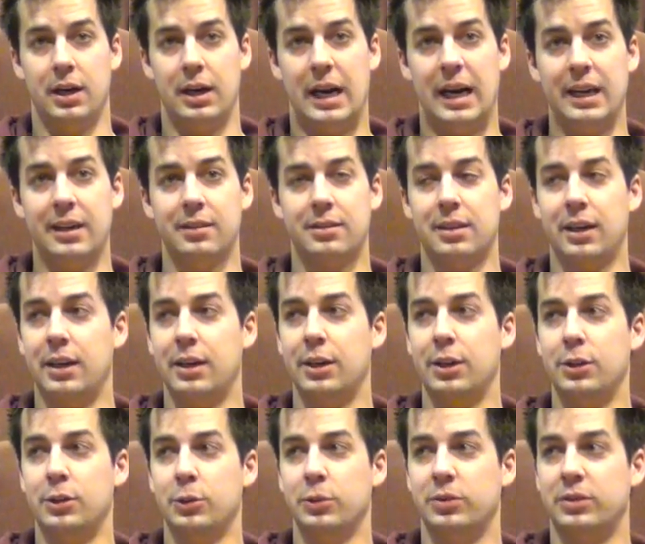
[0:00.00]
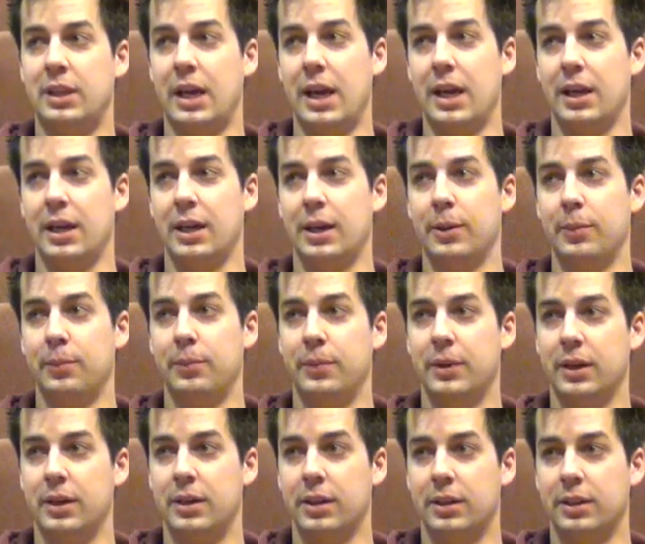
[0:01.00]
I decided to do stand-up
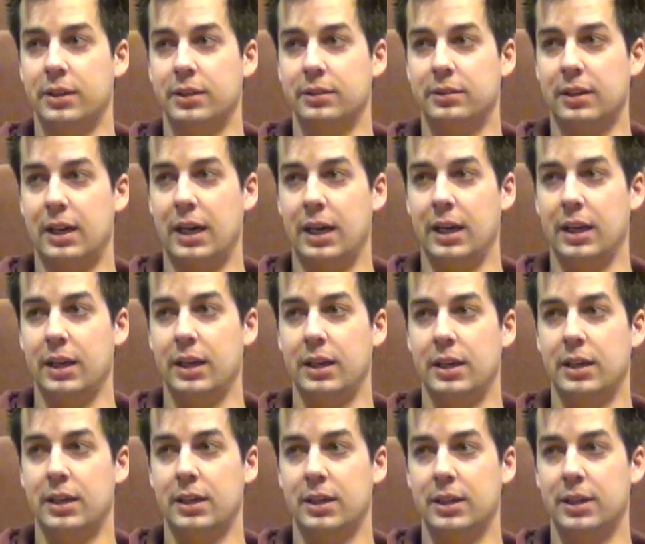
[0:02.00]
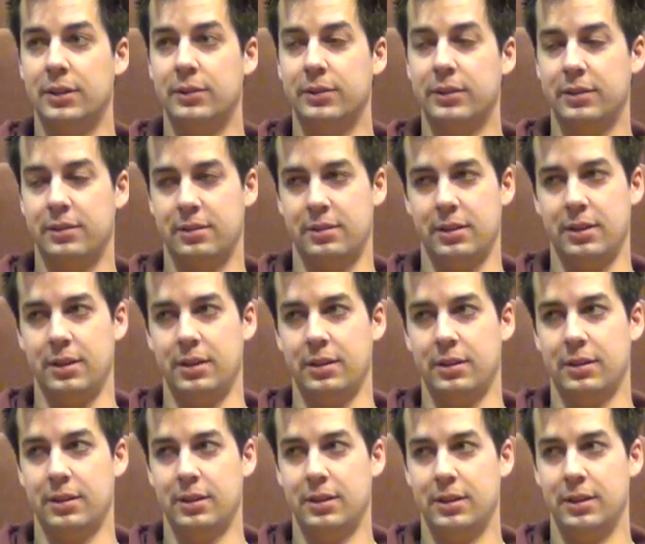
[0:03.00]
because let's see,
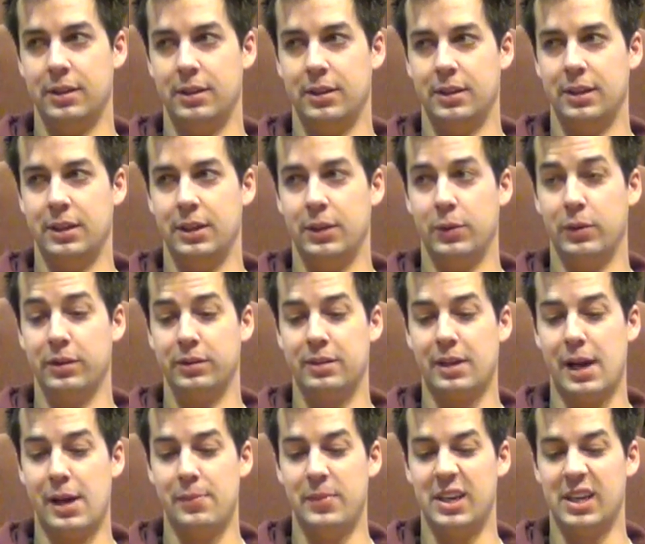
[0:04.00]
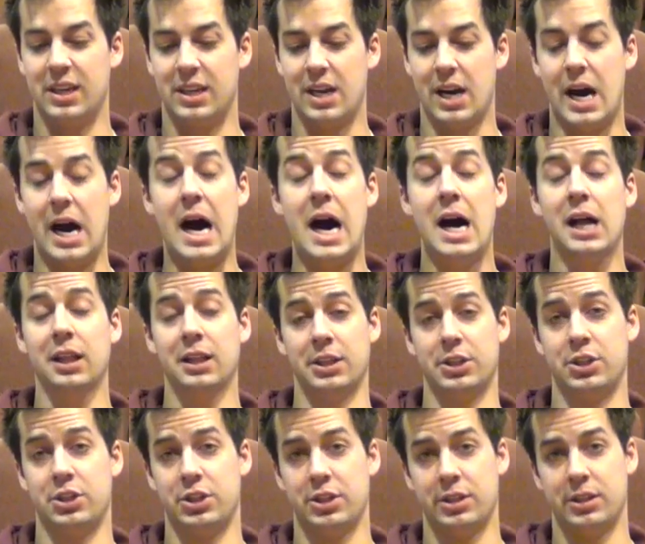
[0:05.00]
one time in
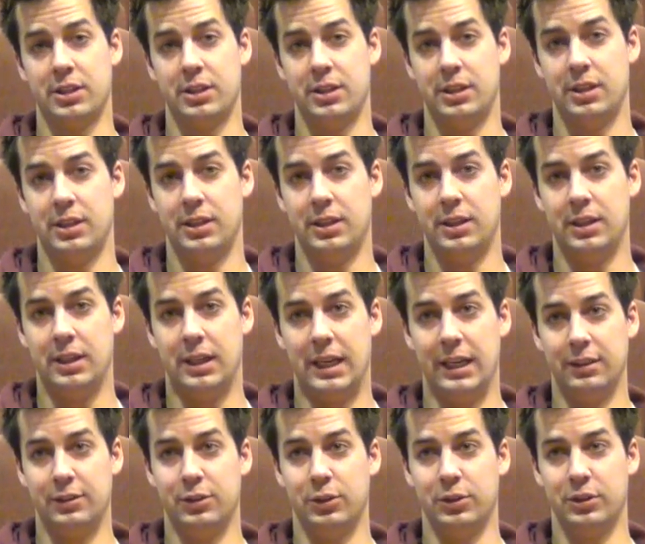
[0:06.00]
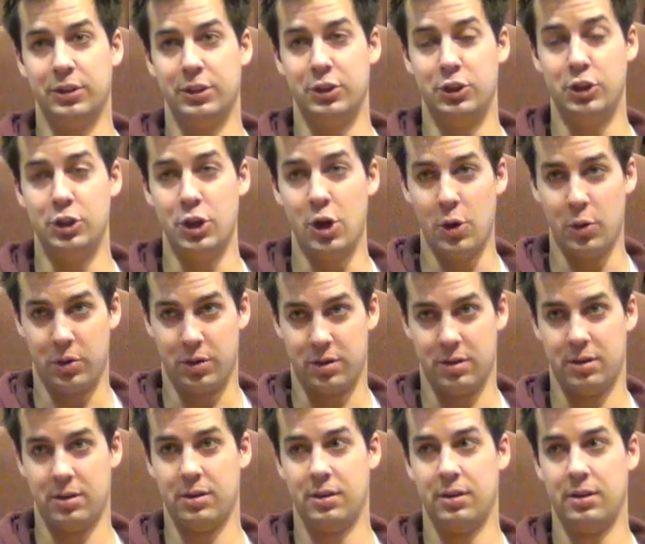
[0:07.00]
college, I told a joke,
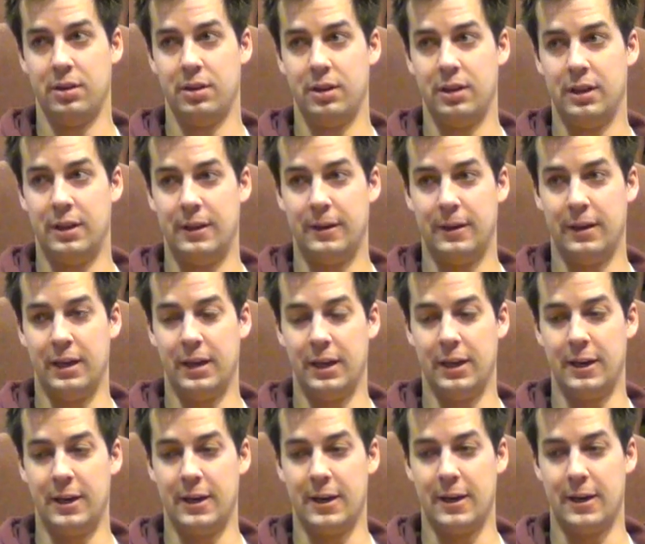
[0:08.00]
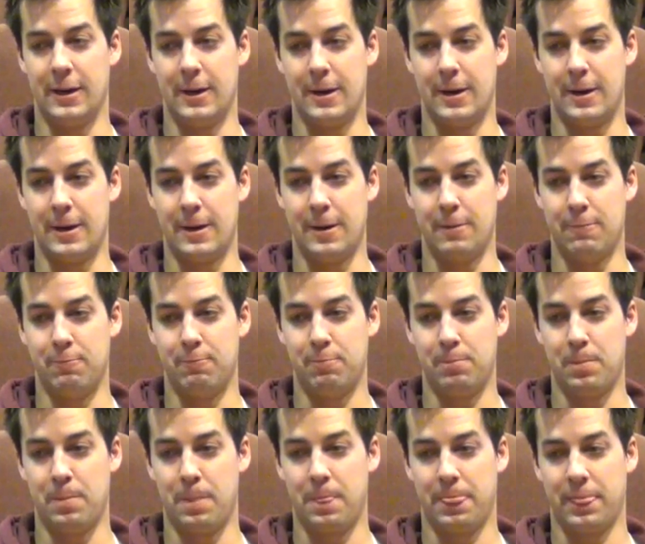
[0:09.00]
and
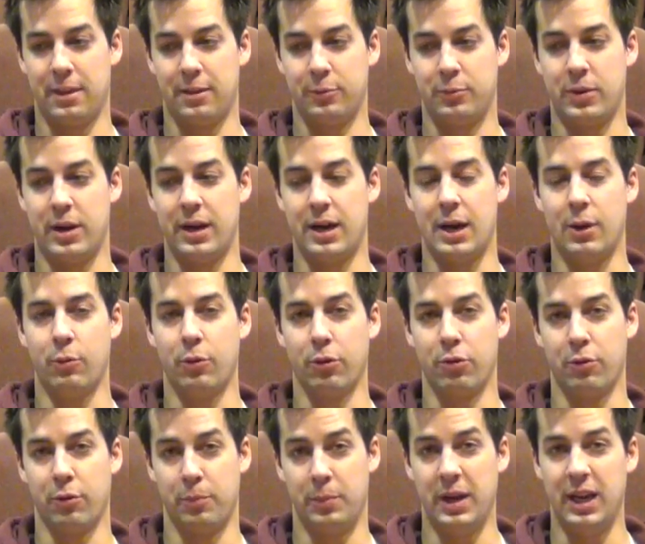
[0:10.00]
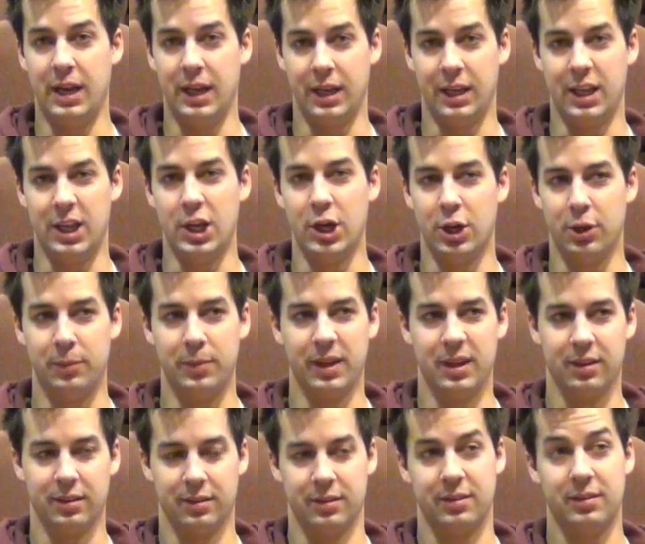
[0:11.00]
it's probably not worth repeating here
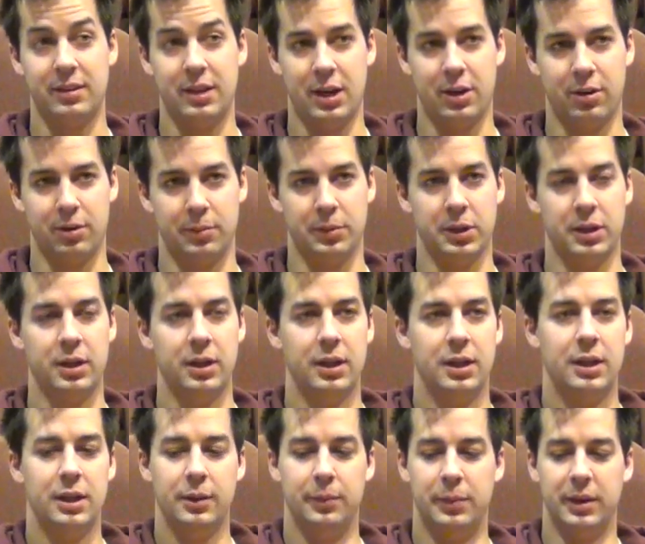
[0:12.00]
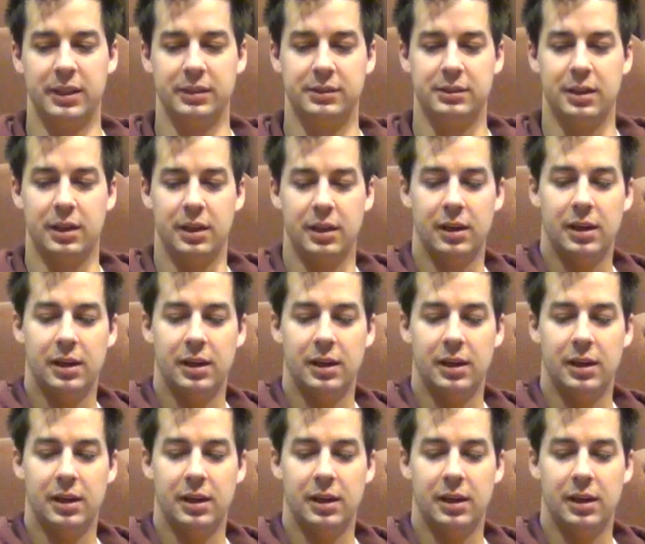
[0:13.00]
because it's terrible, but